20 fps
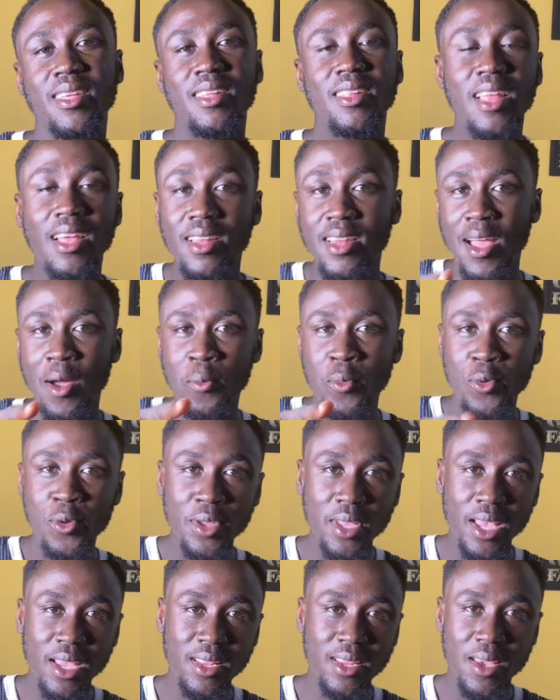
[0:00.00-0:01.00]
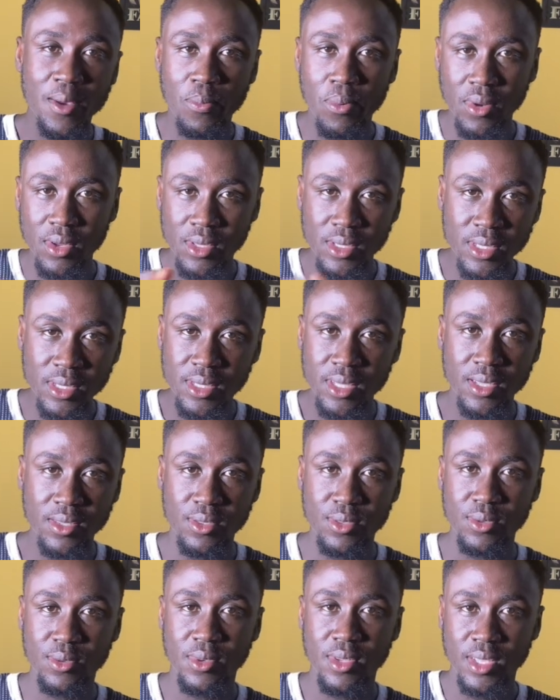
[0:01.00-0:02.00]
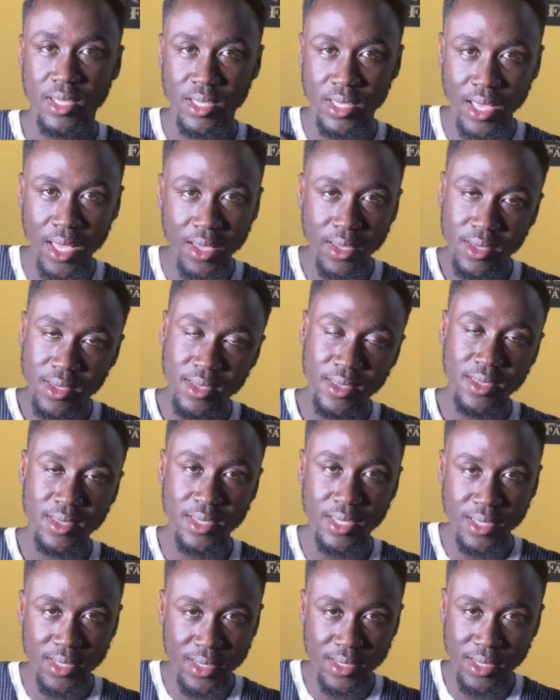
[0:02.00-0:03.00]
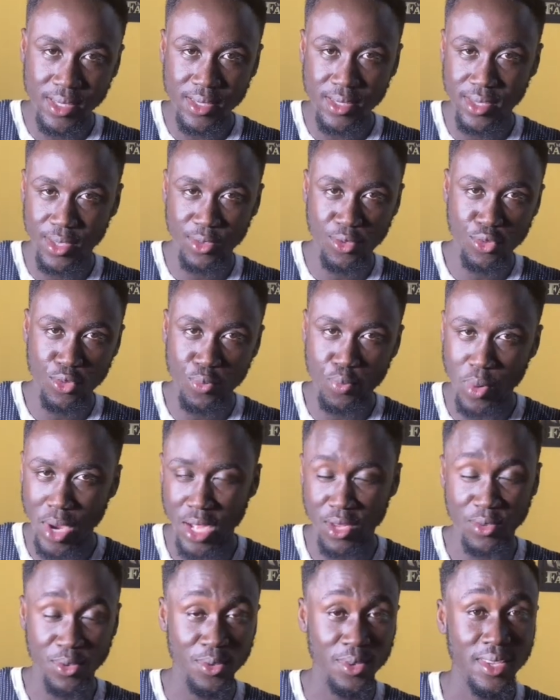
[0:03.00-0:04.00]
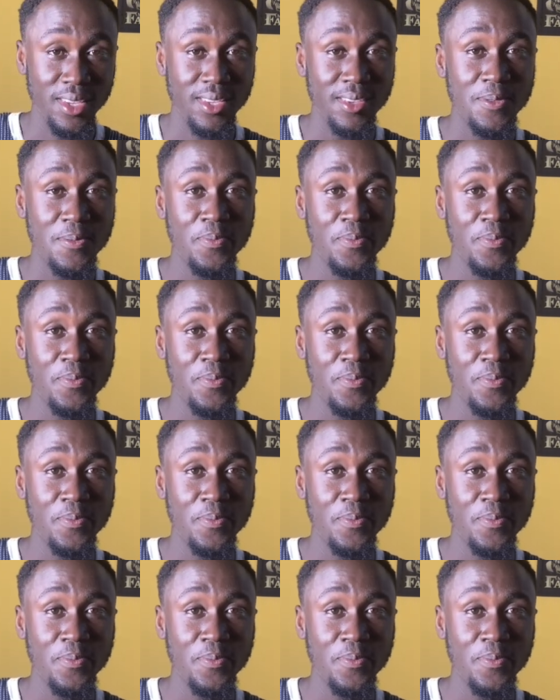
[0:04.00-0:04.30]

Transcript: Now, the politicians, this thing you are doing.